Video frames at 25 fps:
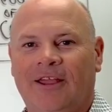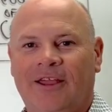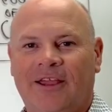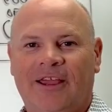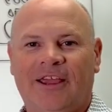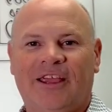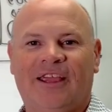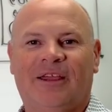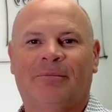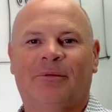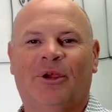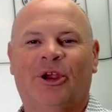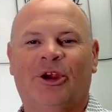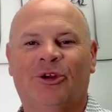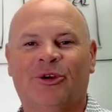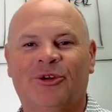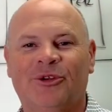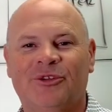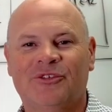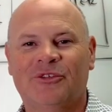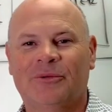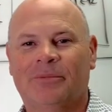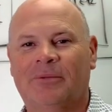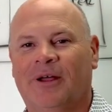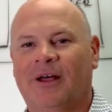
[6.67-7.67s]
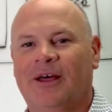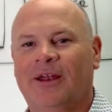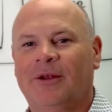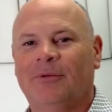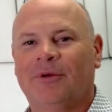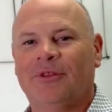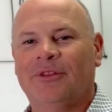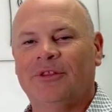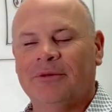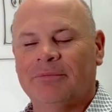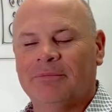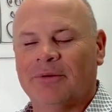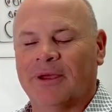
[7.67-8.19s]
Hey, I'm Aaron Zapata with
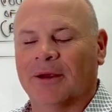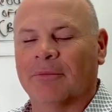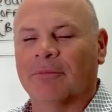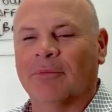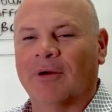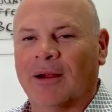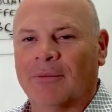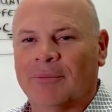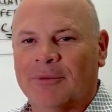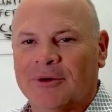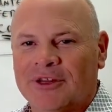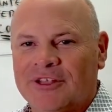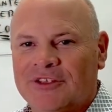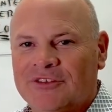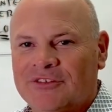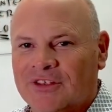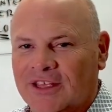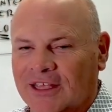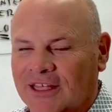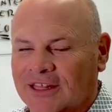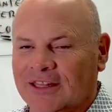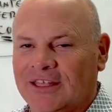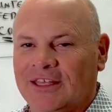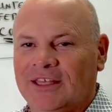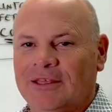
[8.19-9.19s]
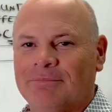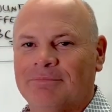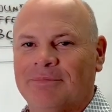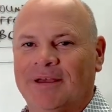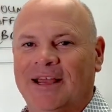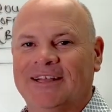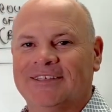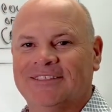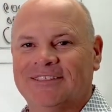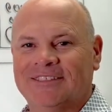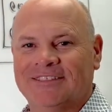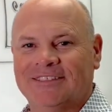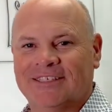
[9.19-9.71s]
Impact Properties and the Impact
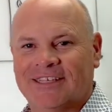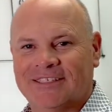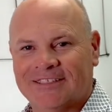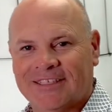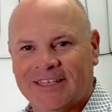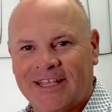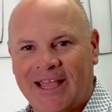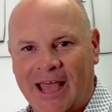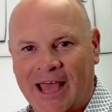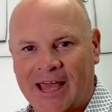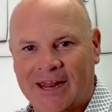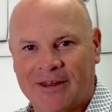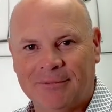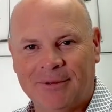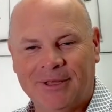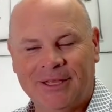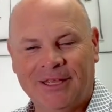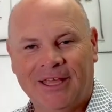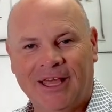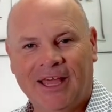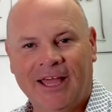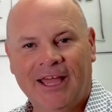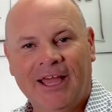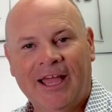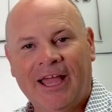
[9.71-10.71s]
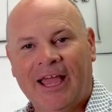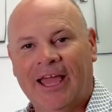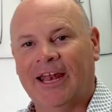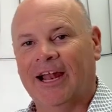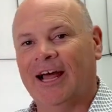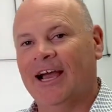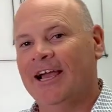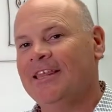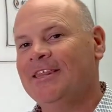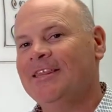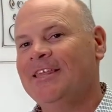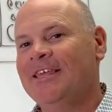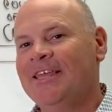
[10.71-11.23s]
Success Academy. And I
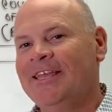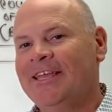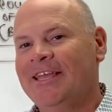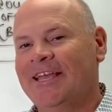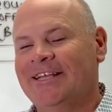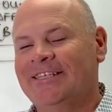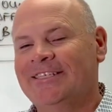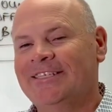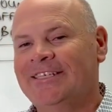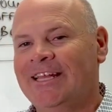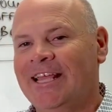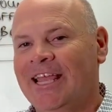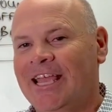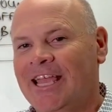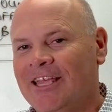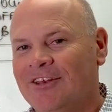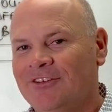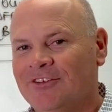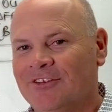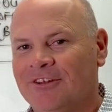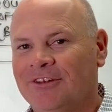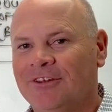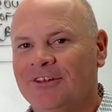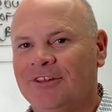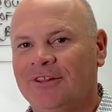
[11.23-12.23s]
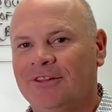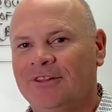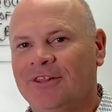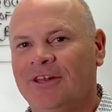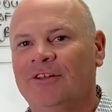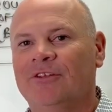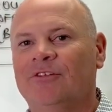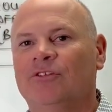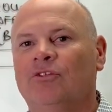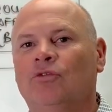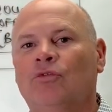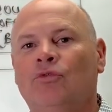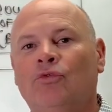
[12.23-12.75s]
think as an agent, it
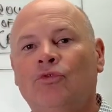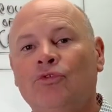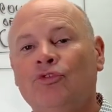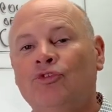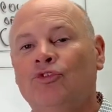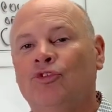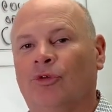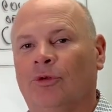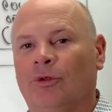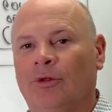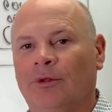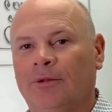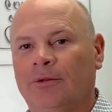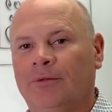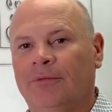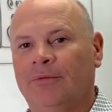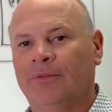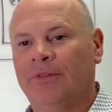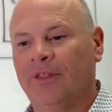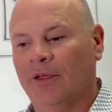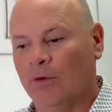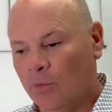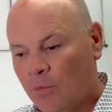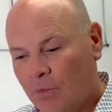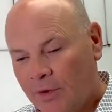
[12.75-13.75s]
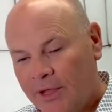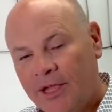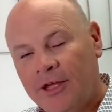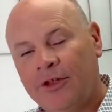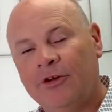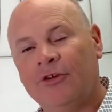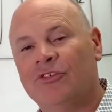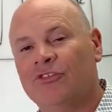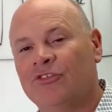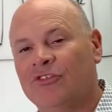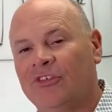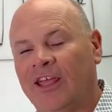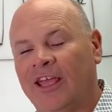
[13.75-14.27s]
is crucial that we
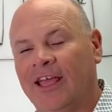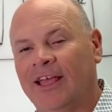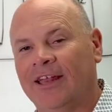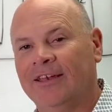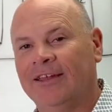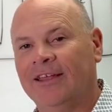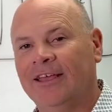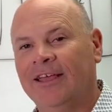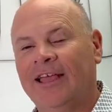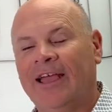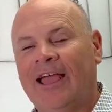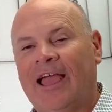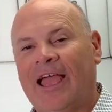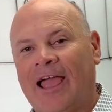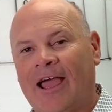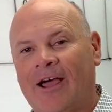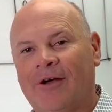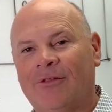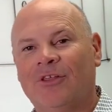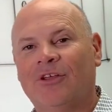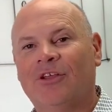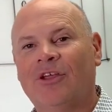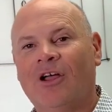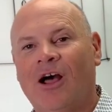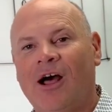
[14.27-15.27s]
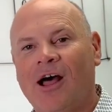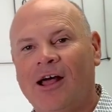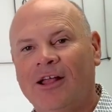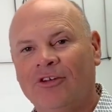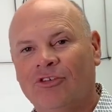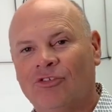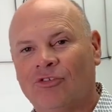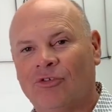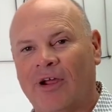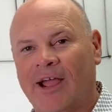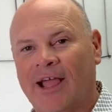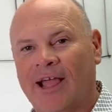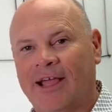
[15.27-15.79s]
understand how the
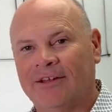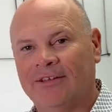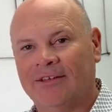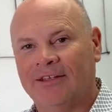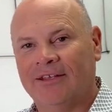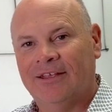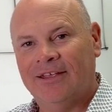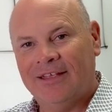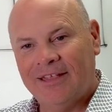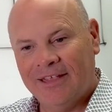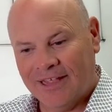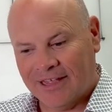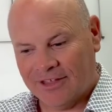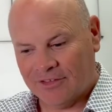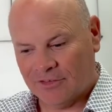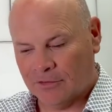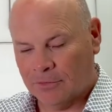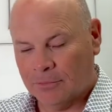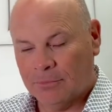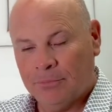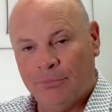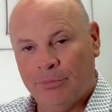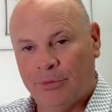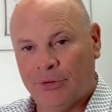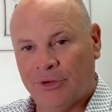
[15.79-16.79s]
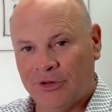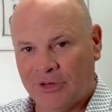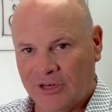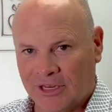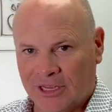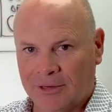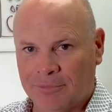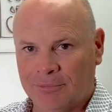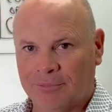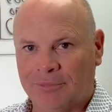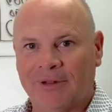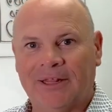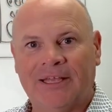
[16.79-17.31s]
contract gets put in
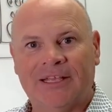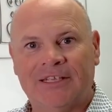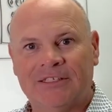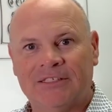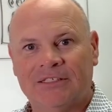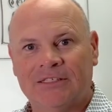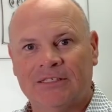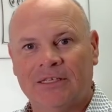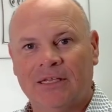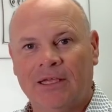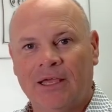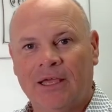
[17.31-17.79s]
place,